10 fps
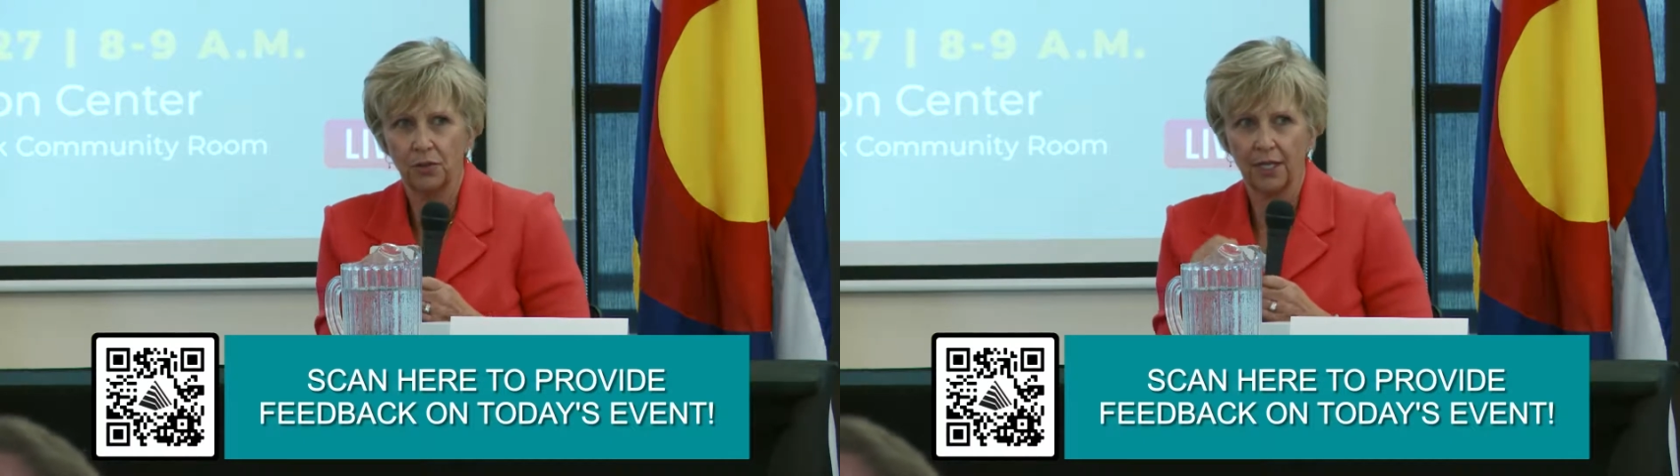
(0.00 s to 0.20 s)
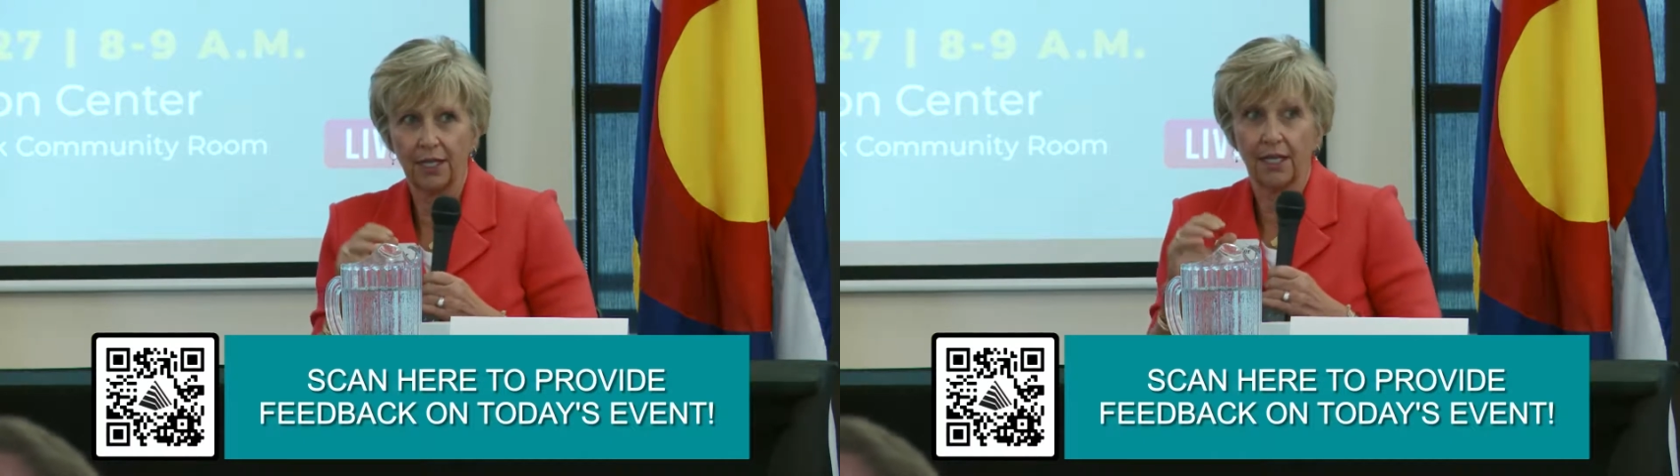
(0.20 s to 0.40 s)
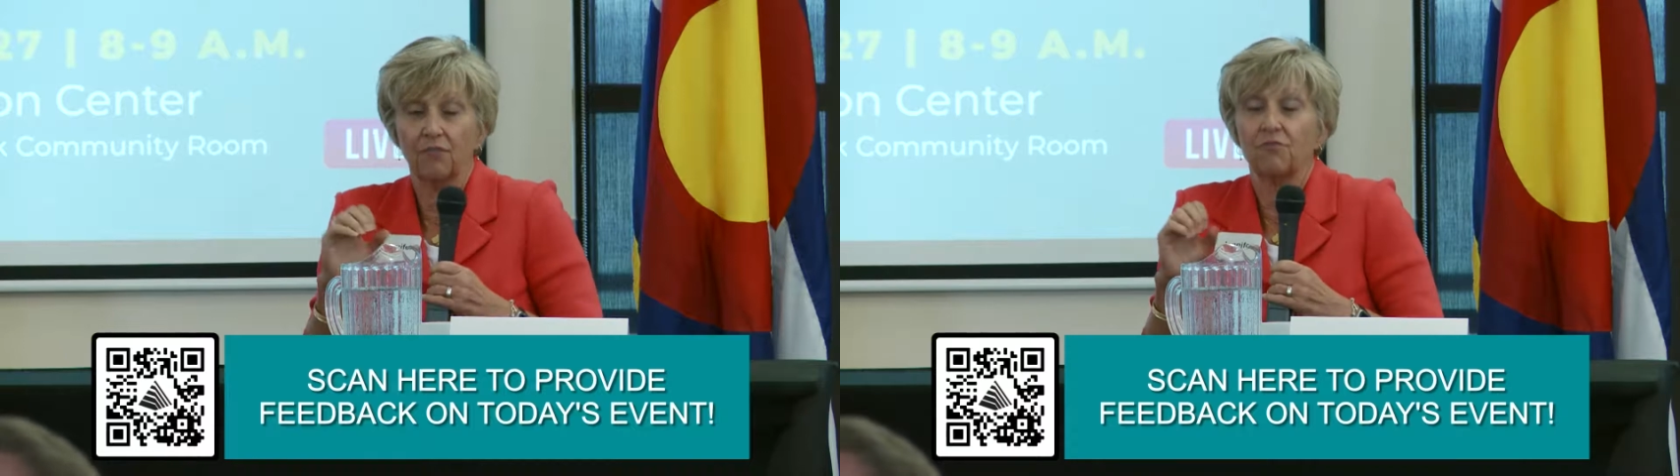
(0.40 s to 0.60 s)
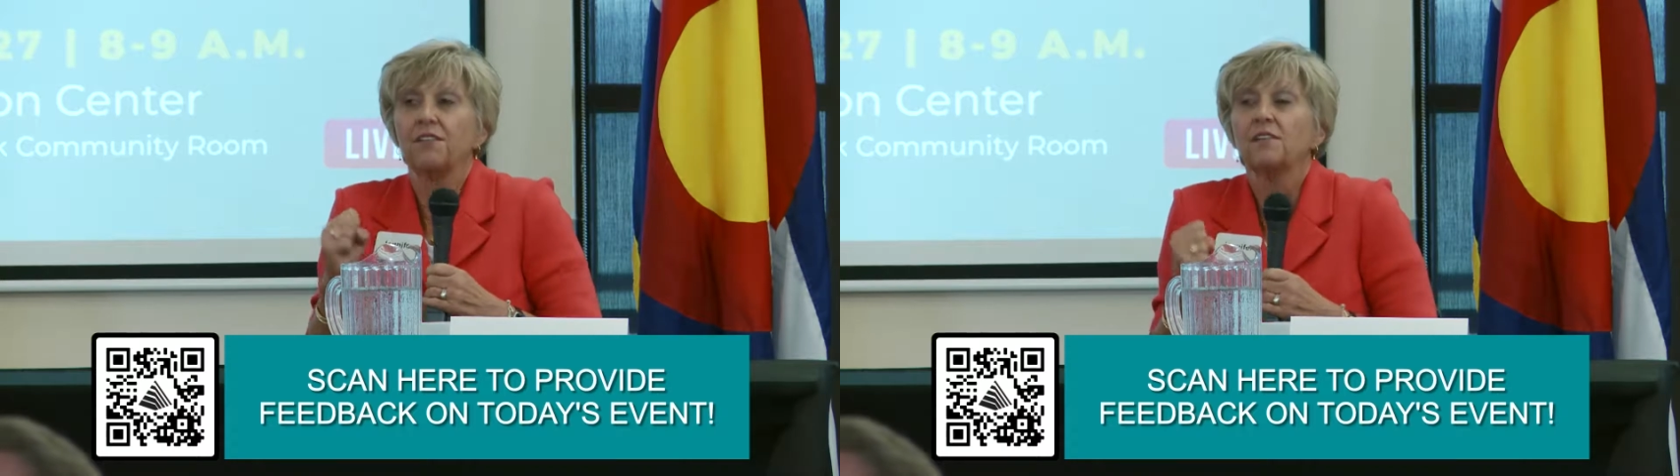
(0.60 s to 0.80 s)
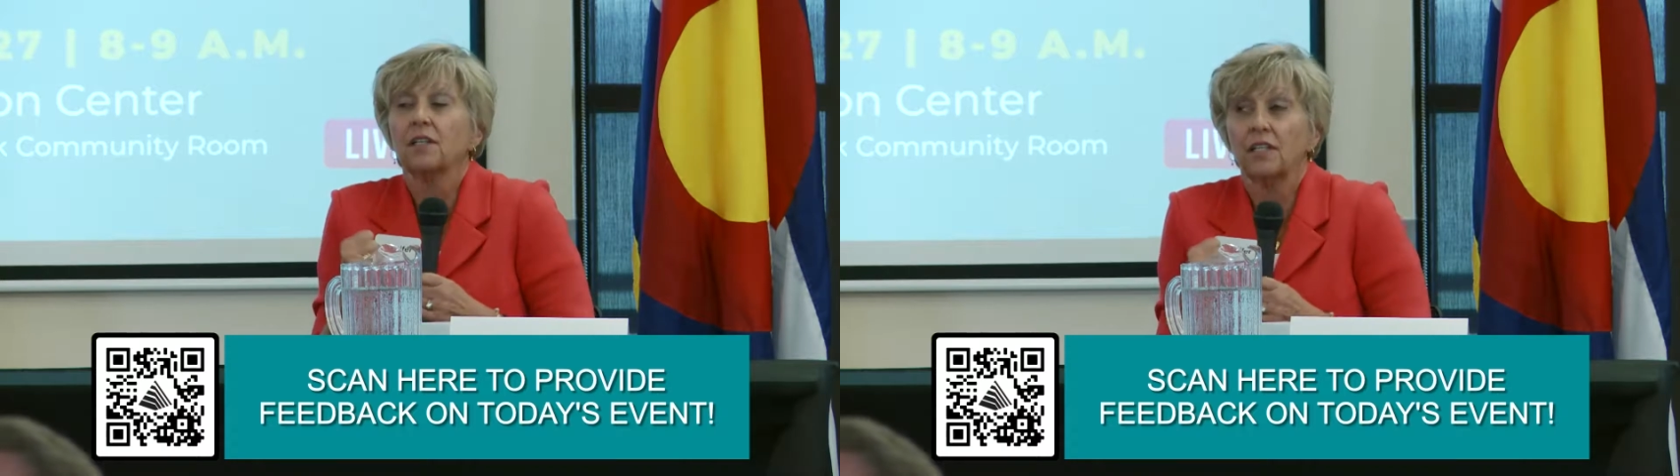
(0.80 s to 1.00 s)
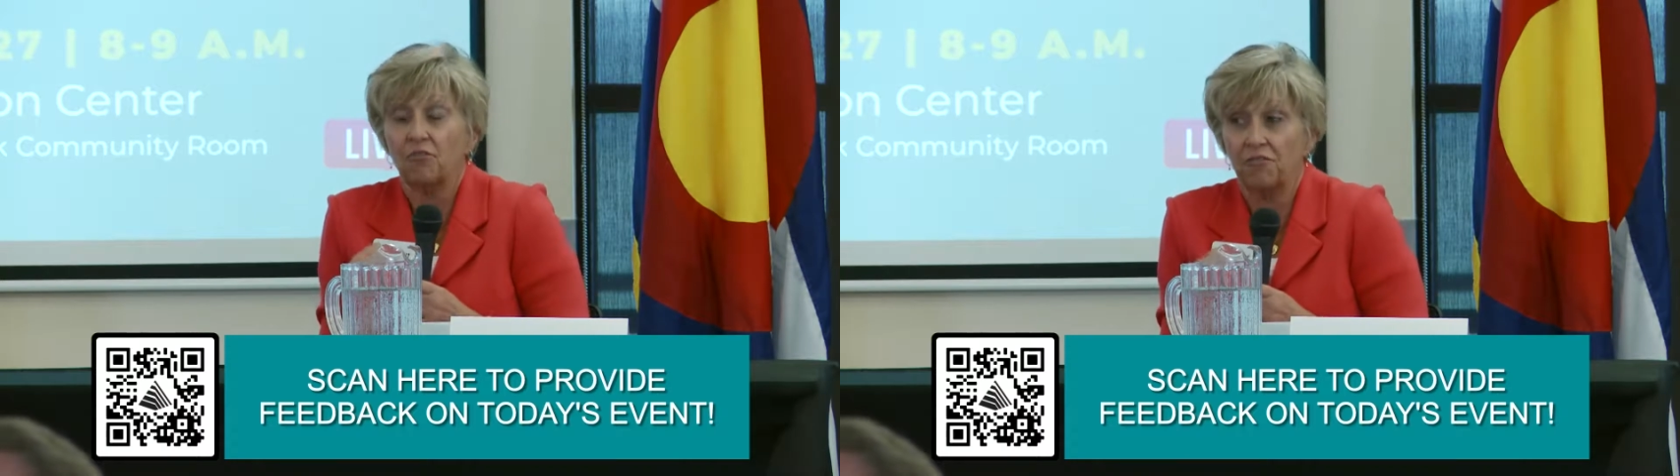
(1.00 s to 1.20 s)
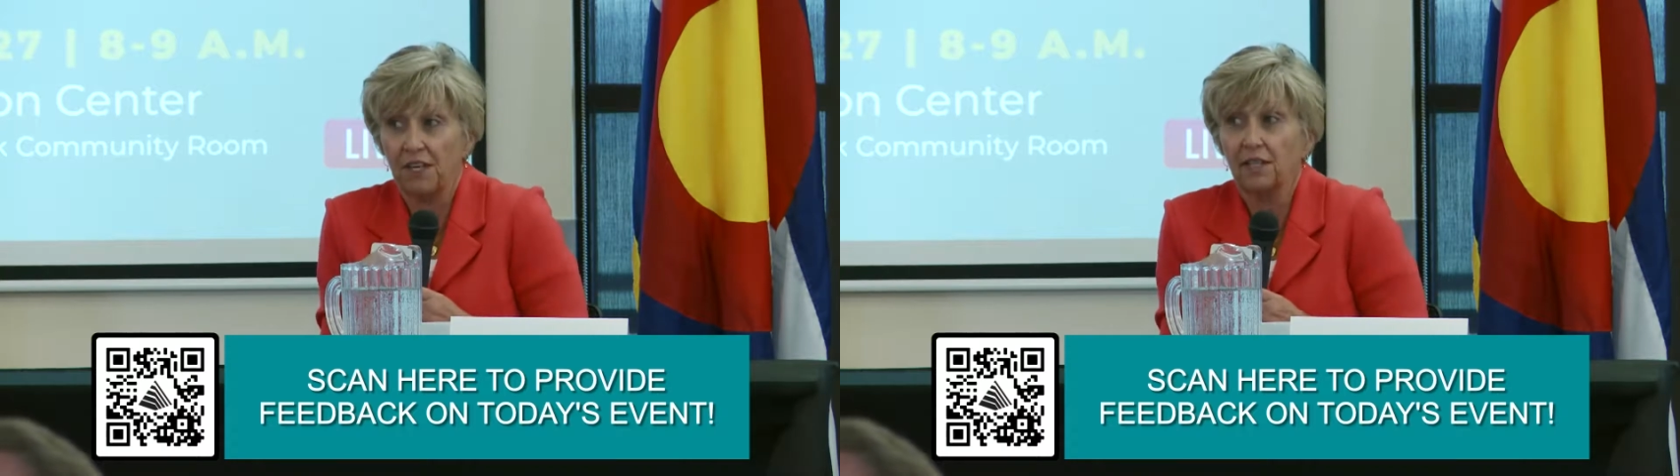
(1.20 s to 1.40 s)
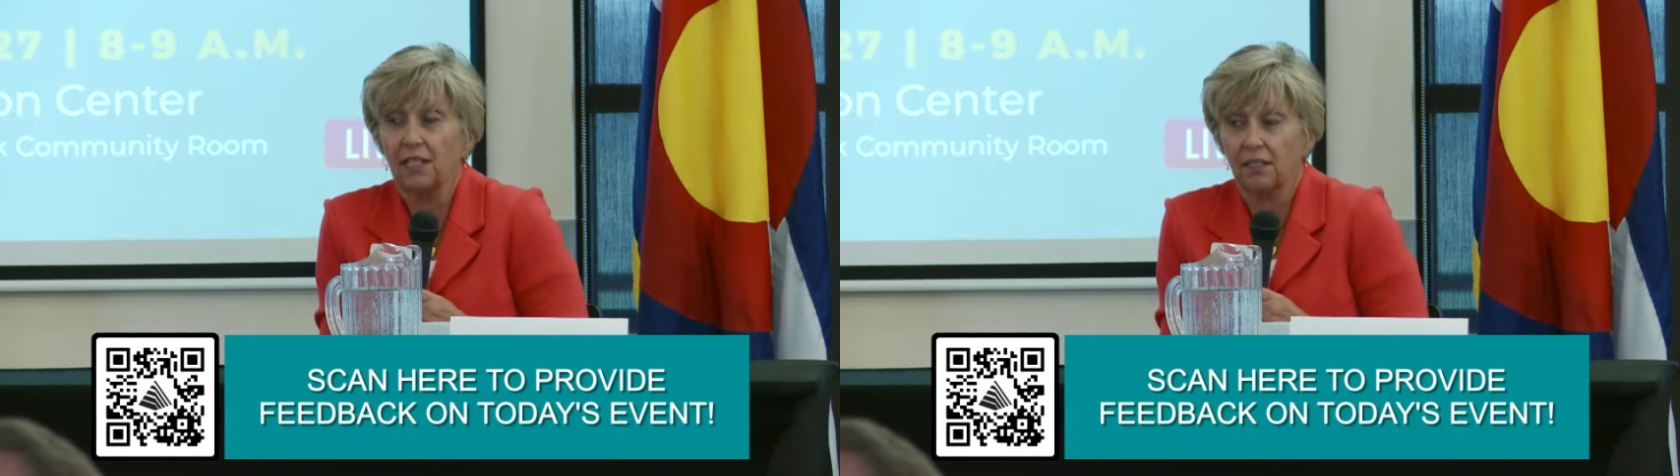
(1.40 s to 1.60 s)
and I can physically
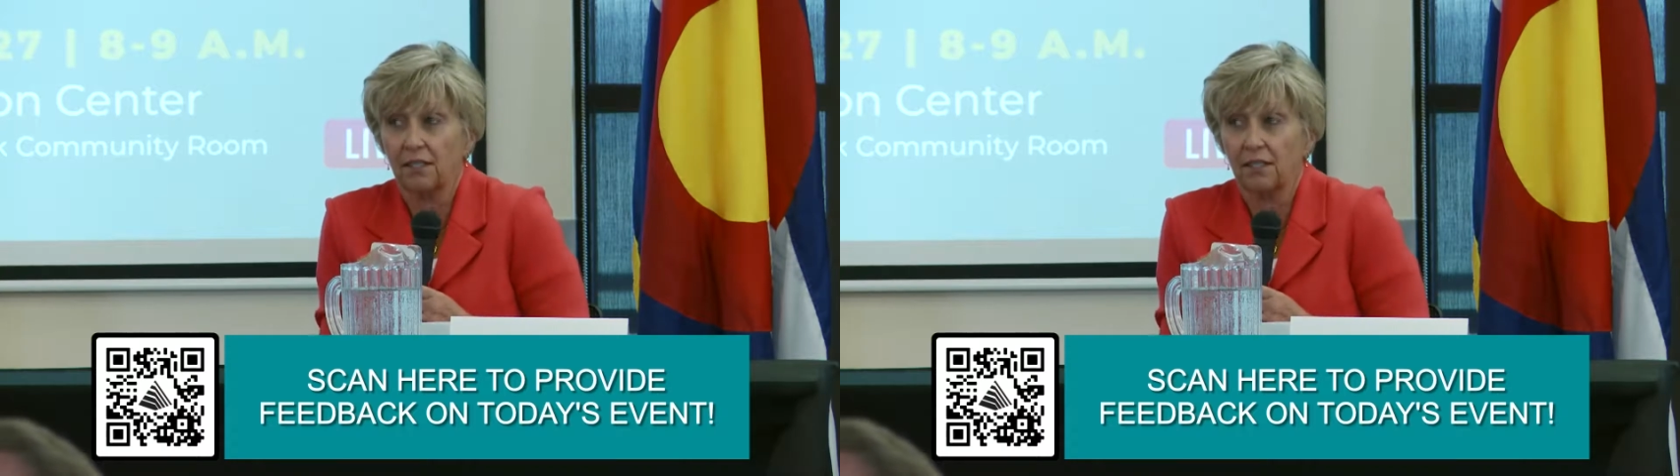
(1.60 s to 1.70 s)
feel it